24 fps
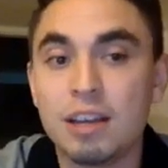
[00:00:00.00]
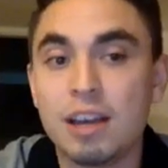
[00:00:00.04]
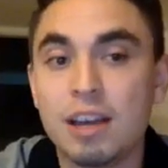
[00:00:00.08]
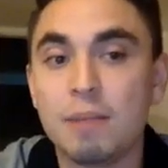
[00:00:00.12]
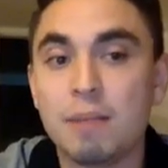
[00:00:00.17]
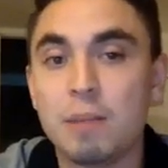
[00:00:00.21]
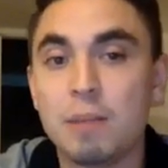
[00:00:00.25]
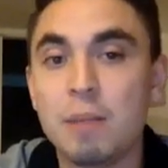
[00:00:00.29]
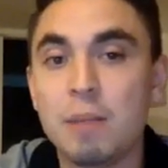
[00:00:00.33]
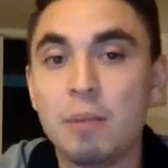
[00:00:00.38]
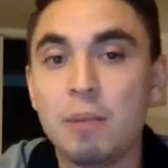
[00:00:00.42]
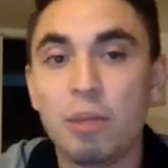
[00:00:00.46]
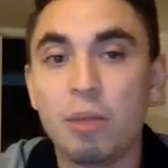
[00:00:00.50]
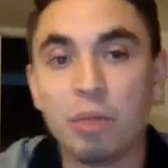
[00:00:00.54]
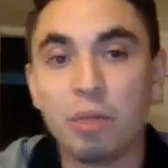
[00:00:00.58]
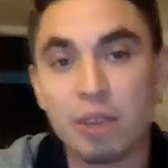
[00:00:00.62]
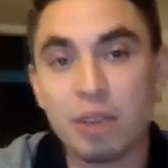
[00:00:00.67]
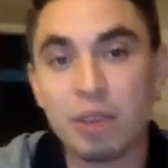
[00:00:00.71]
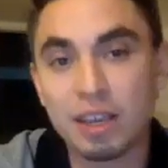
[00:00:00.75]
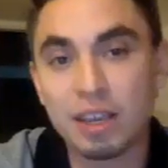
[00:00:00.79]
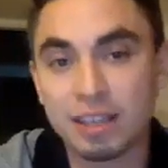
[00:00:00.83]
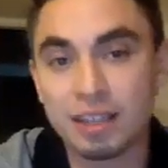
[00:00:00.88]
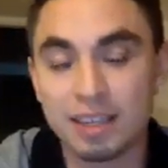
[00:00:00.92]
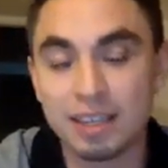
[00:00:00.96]
and people
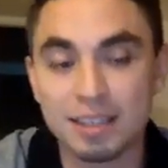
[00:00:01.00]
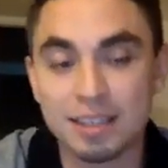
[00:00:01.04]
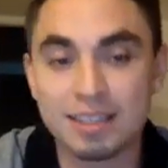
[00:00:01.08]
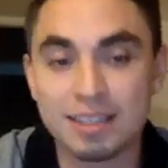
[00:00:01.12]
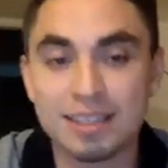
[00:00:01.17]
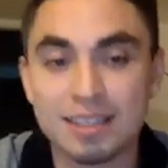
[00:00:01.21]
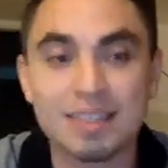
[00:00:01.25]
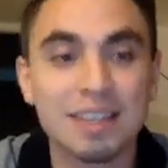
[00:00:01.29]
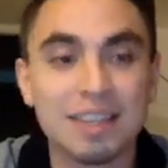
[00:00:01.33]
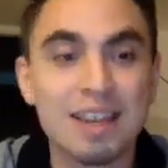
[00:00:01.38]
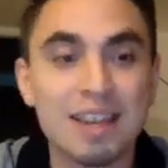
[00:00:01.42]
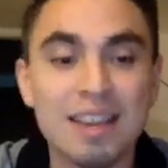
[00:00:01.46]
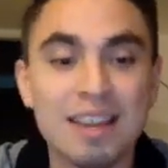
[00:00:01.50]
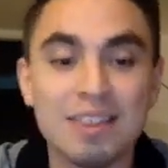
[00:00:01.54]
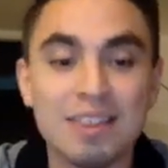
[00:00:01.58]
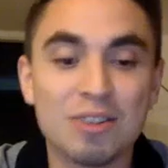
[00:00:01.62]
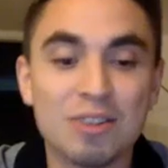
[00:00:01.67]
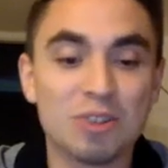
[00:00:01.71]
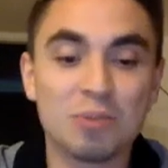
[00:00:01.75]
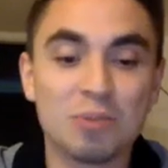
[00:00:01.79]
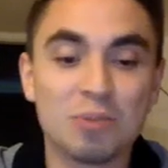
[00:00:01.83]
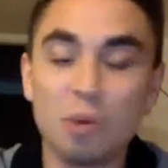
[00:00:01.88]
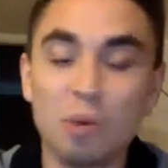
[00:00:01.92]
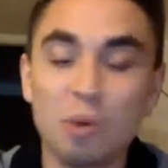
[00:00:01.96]
think
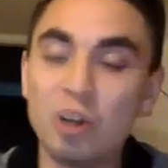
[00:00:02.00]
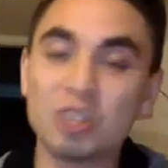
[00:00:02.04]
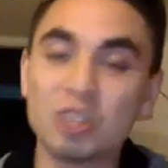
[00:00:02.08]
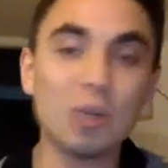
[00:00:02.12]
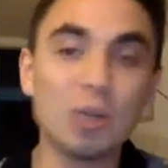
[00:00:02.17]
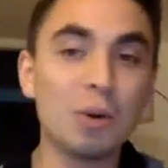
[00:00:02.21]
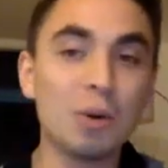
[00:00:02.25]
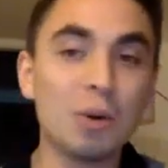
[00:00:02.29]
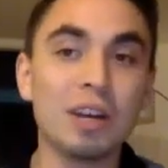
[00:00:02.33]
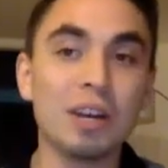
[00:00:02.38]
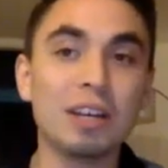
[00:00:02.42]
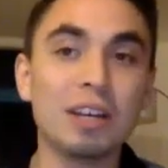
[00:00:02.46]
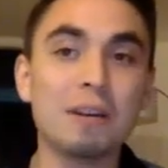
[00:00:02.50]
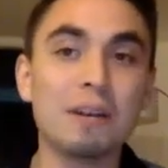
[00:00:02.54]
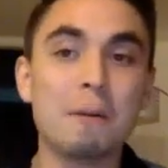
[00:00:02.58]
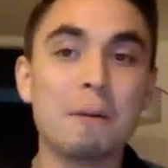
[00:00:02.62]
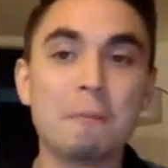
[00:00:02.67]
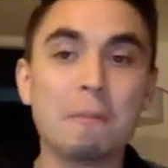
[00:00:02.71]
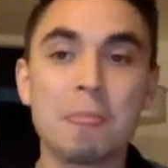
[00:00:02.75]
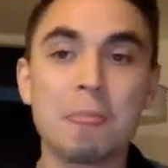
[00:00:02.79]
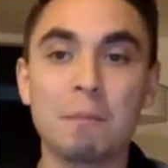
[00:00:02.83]
there's more to it,